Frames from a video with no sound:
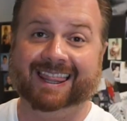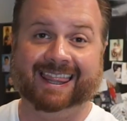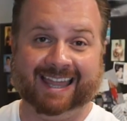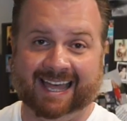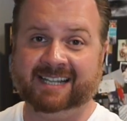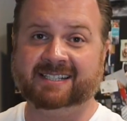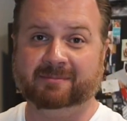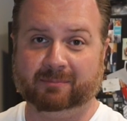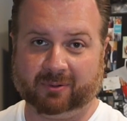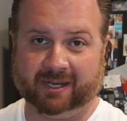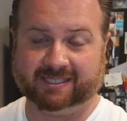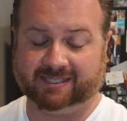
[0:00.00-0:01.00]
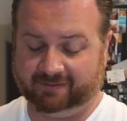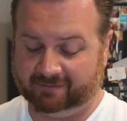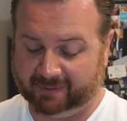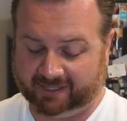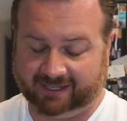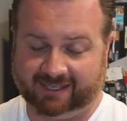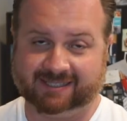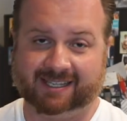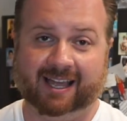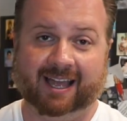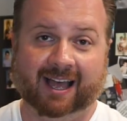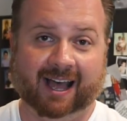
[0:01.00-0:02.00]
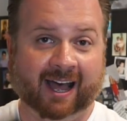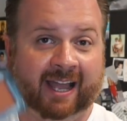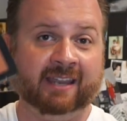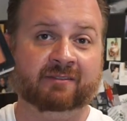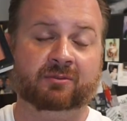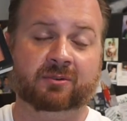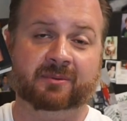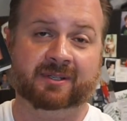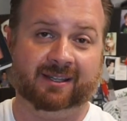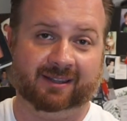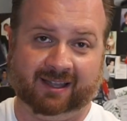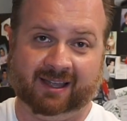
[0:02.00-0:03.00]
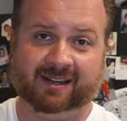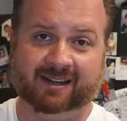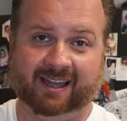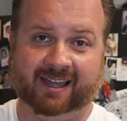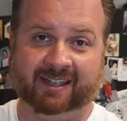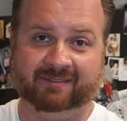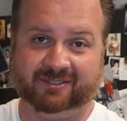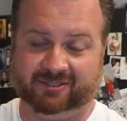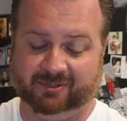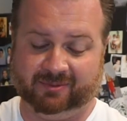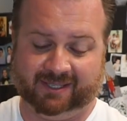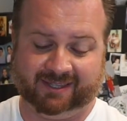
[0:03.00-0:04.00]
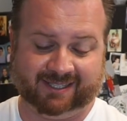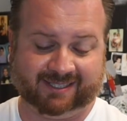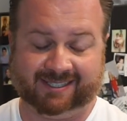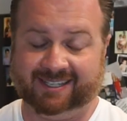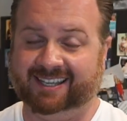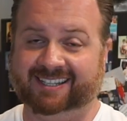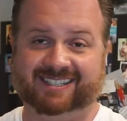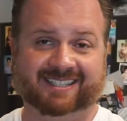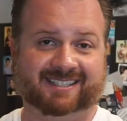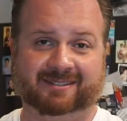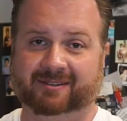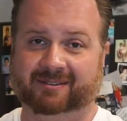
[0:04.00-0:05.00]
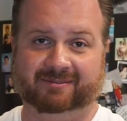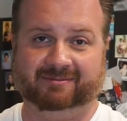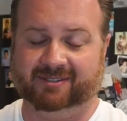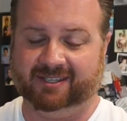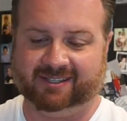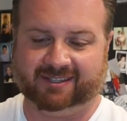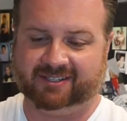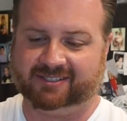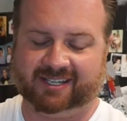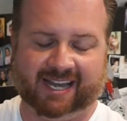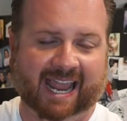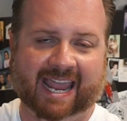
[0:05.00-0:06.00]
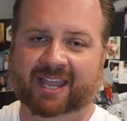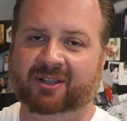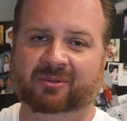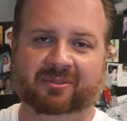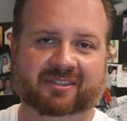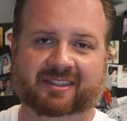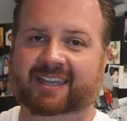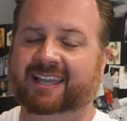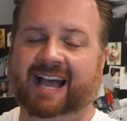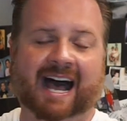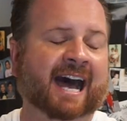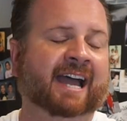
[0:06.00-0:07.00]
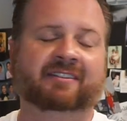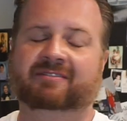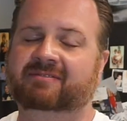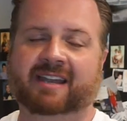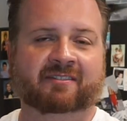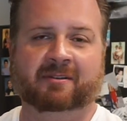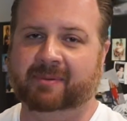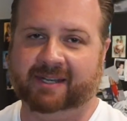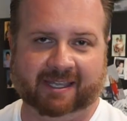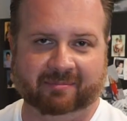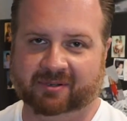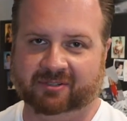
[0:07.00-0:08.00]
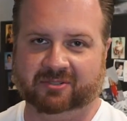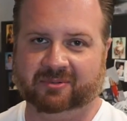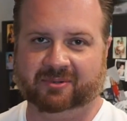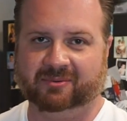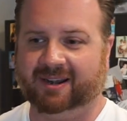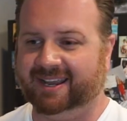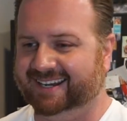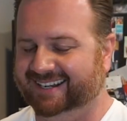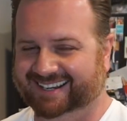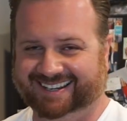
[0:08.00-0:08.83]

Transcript: That is impressive because I have ruined a lot of knives doing this. It's just there's an angle thing. I've never been able to do it right.